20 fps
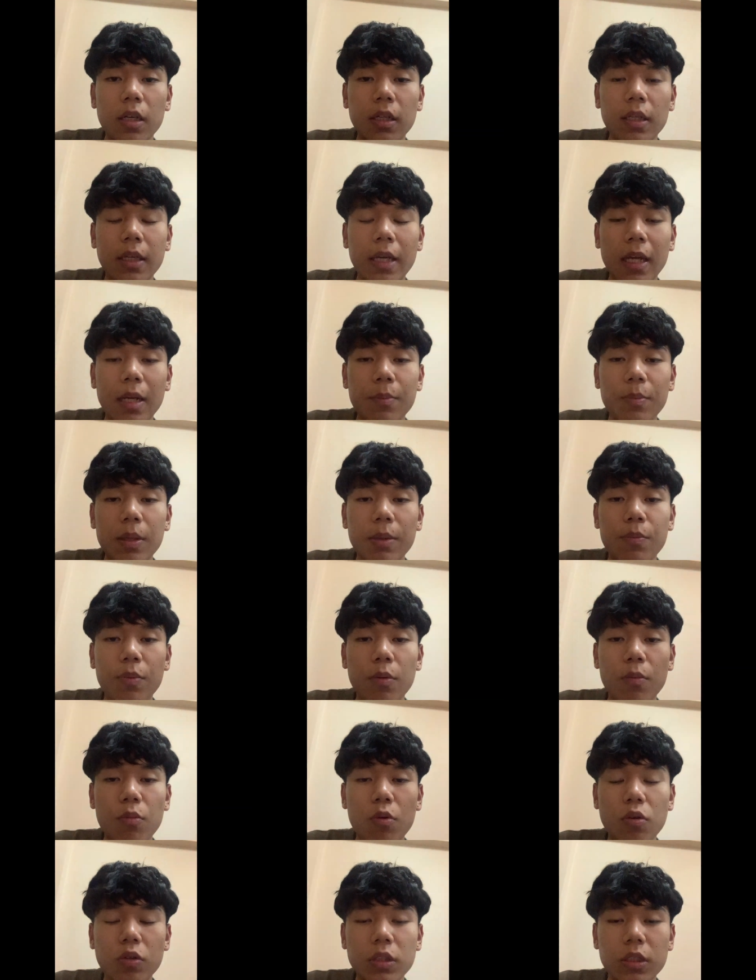can be
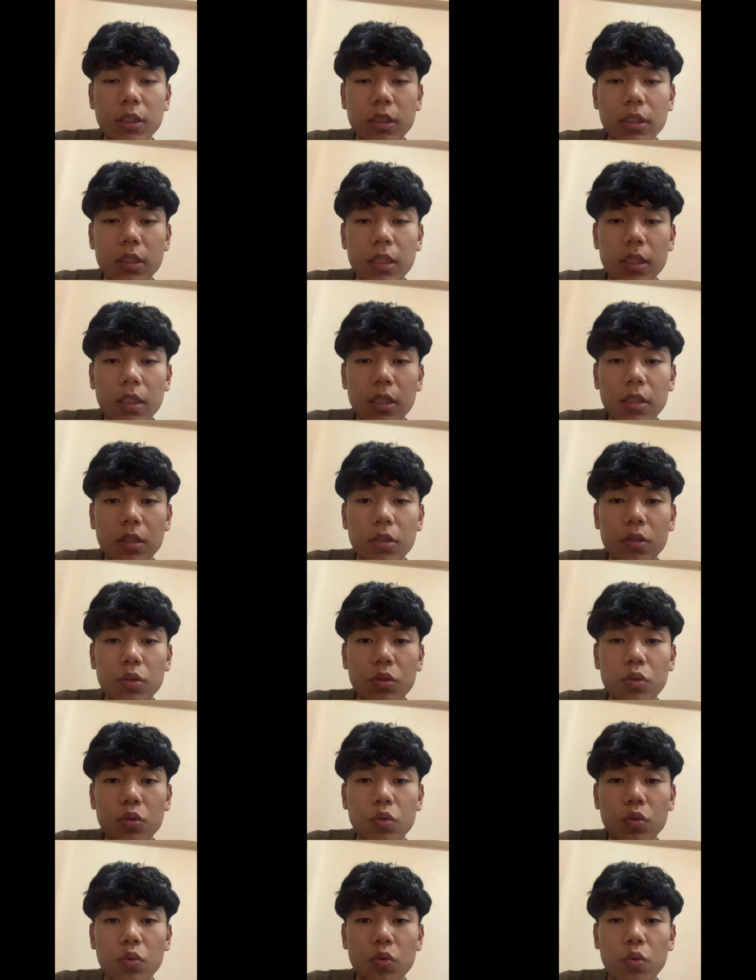promoted
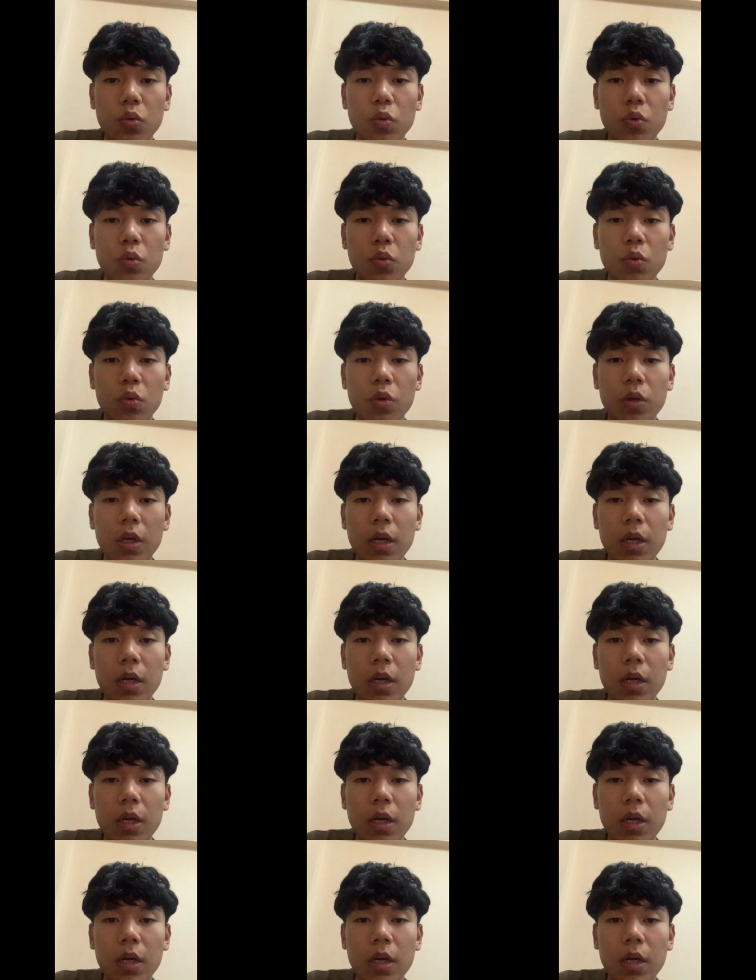through